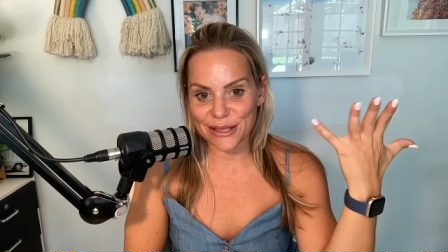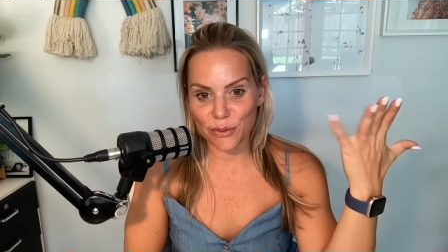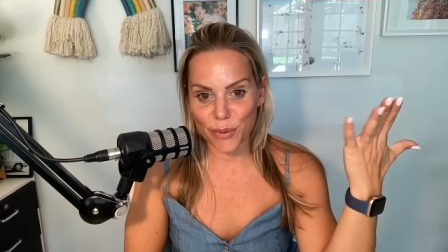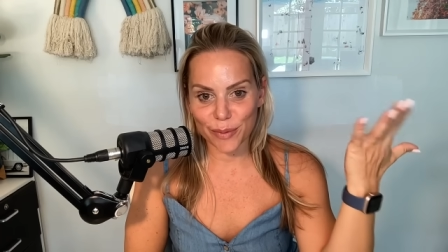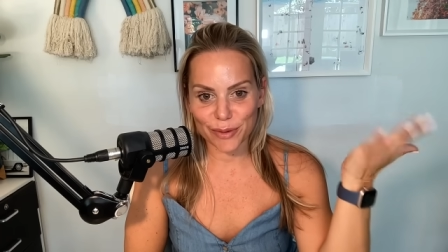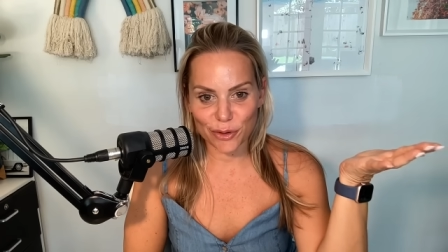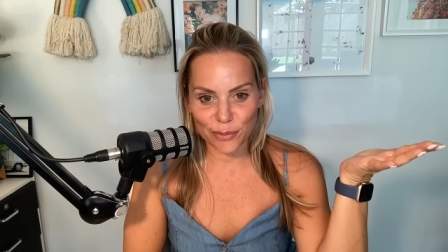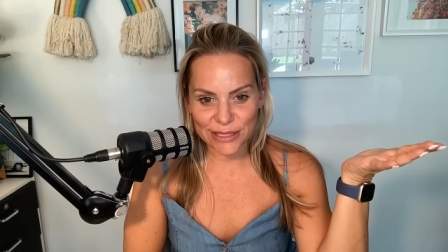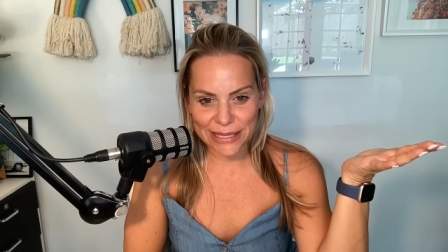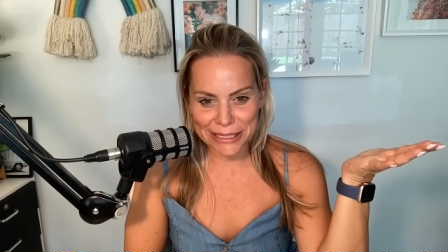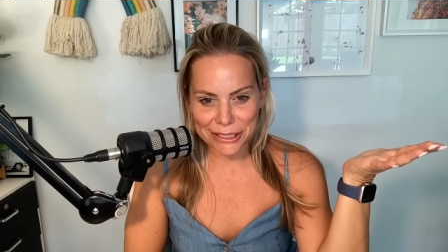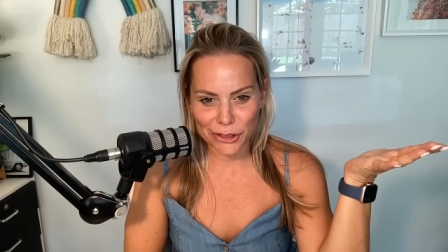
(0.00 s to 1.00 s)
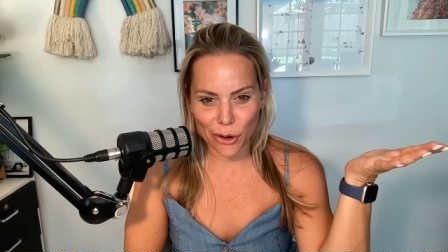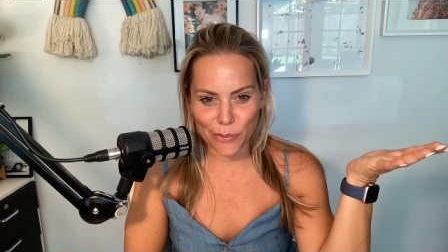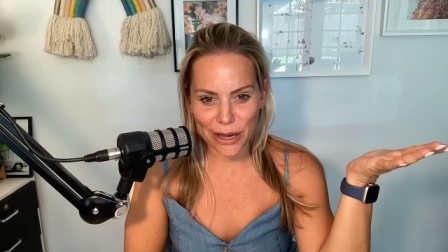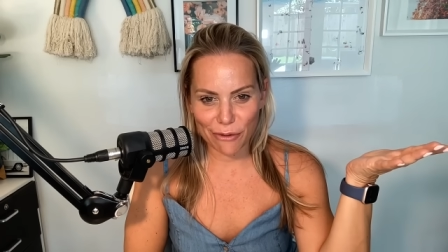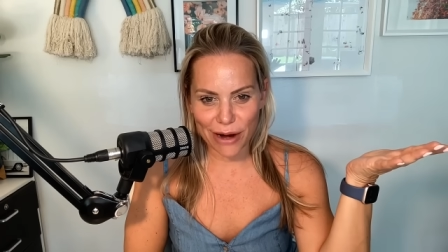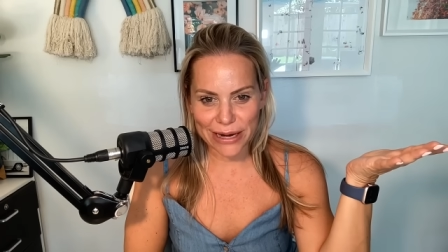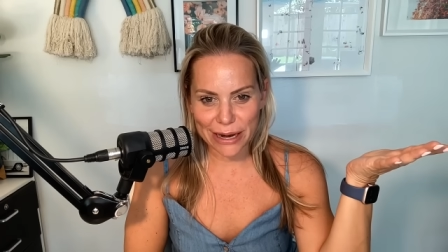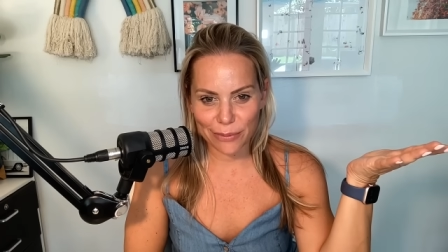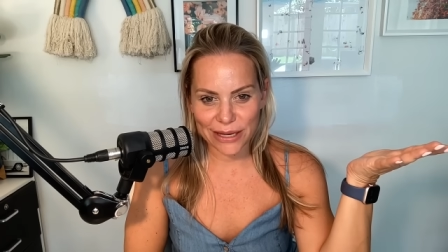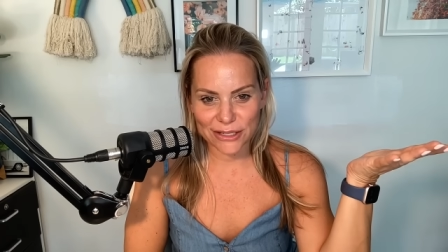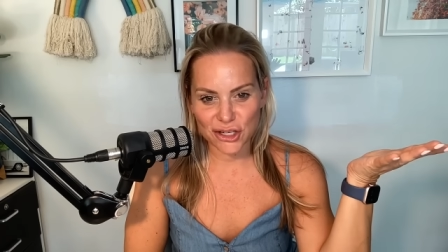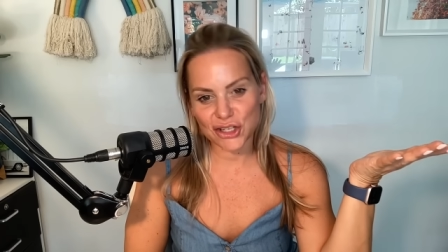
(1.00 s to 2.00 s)
The Bourbon Room is like so big right now
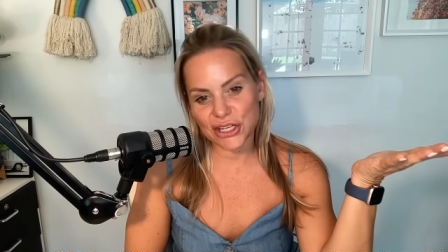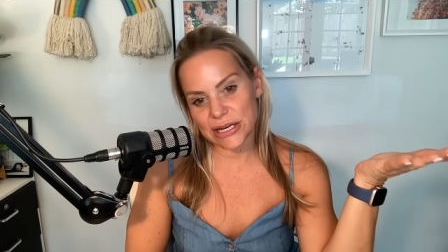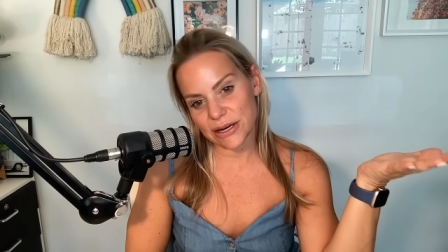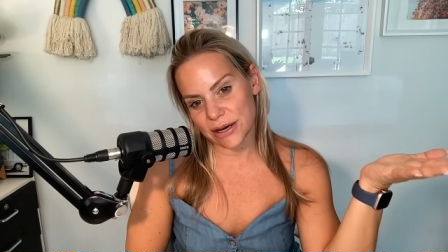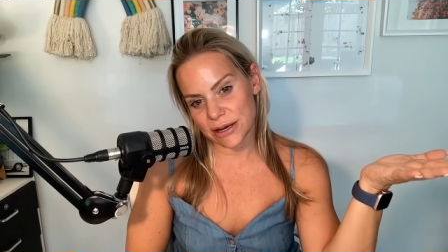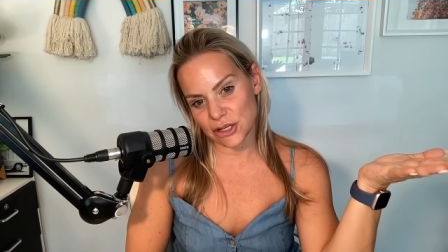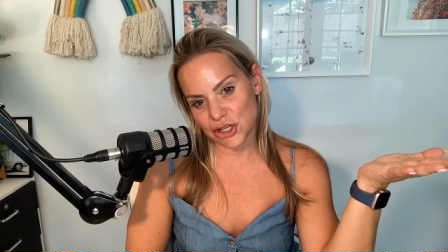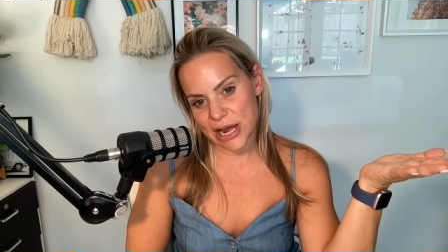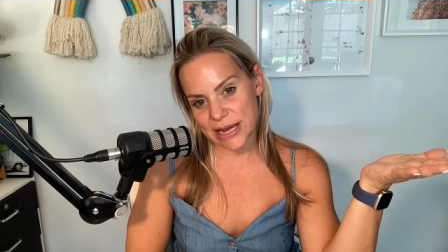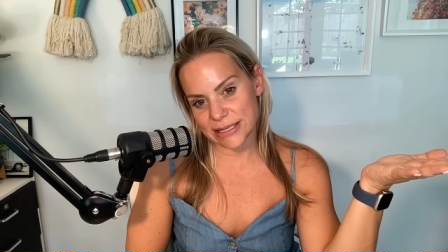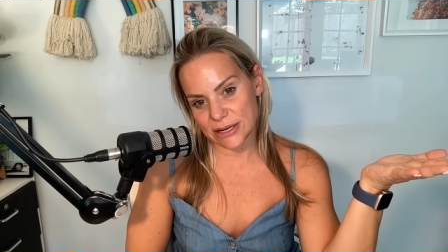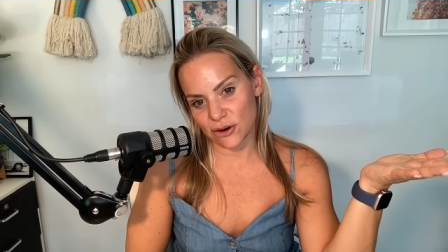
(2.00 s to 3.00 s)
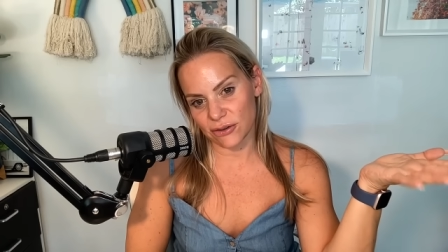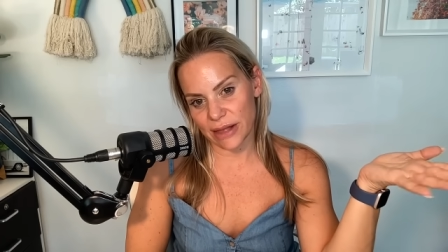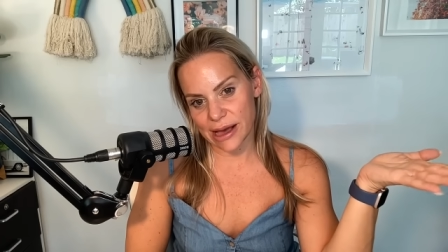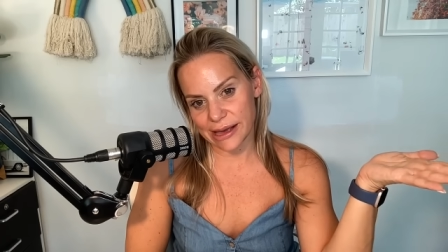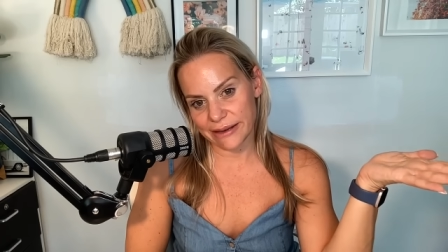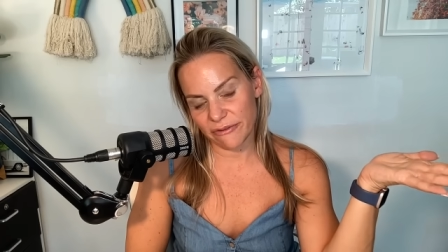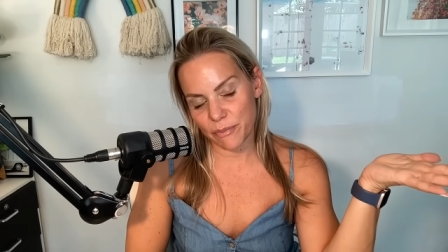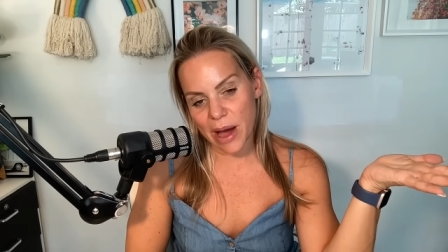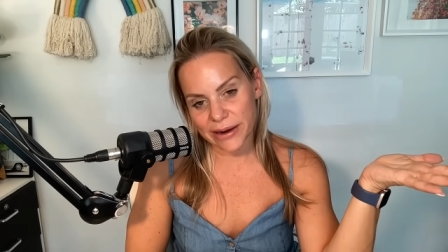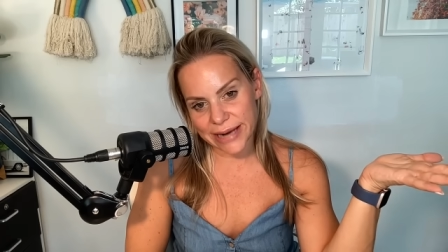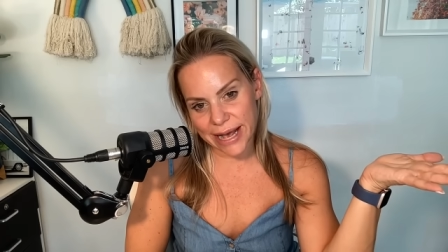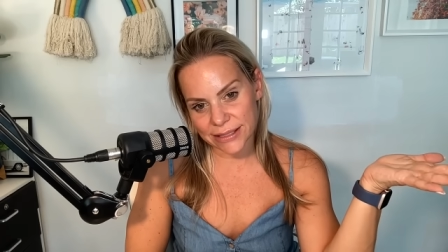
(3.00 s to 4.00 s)
because Sheena Shea did her live
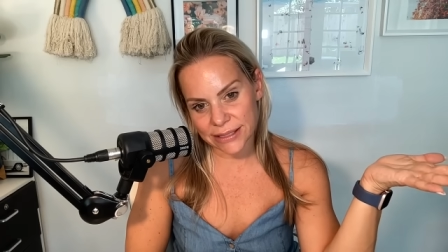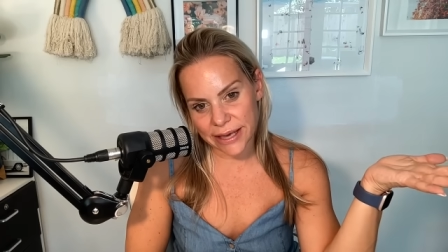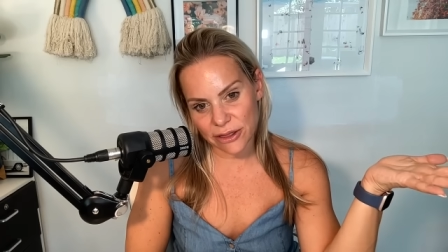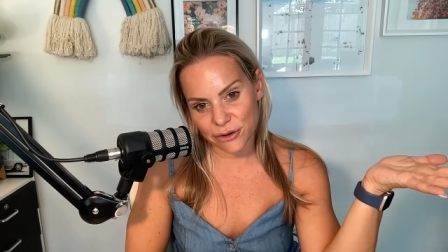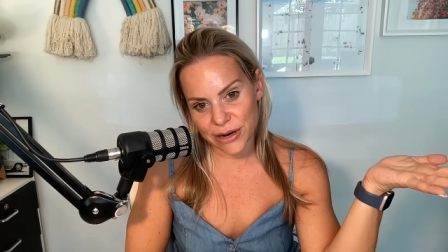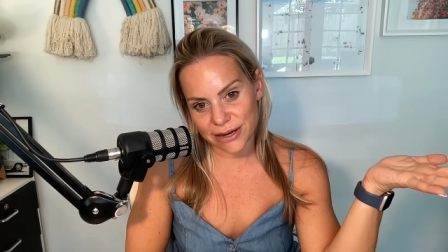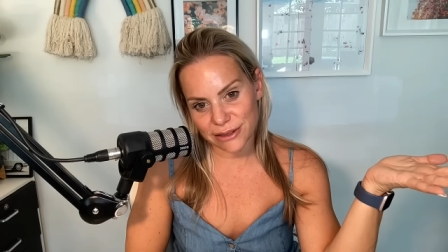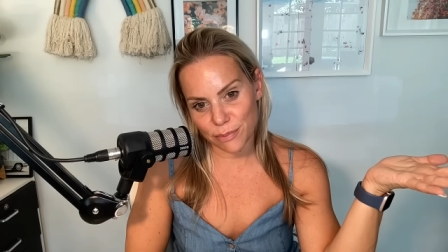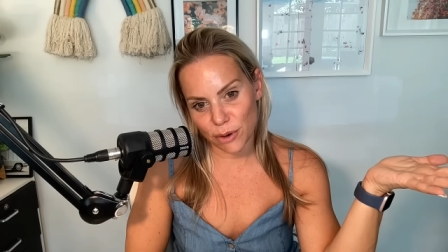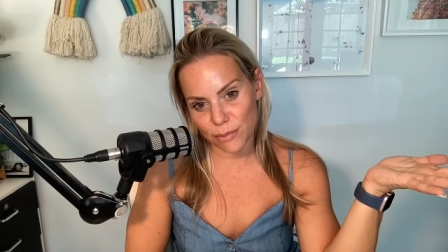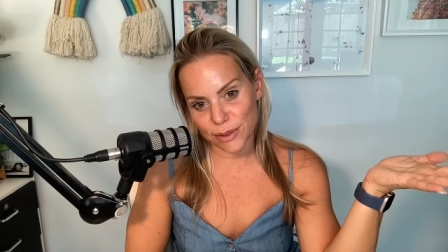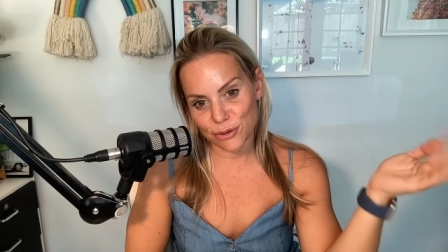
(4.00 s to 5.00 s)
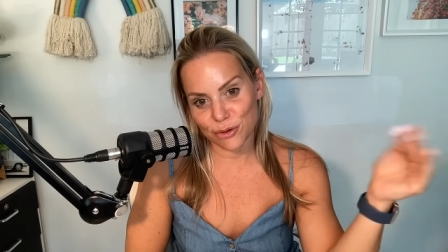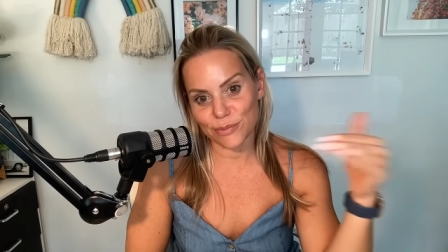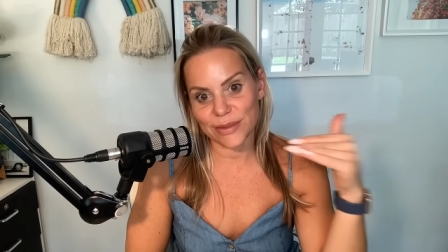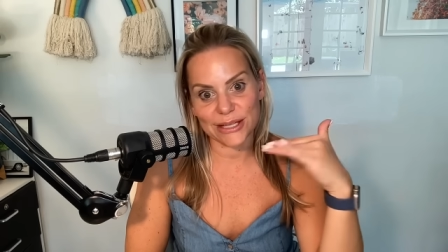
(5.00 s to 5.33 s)
podcast the other night at the Bourbon Room.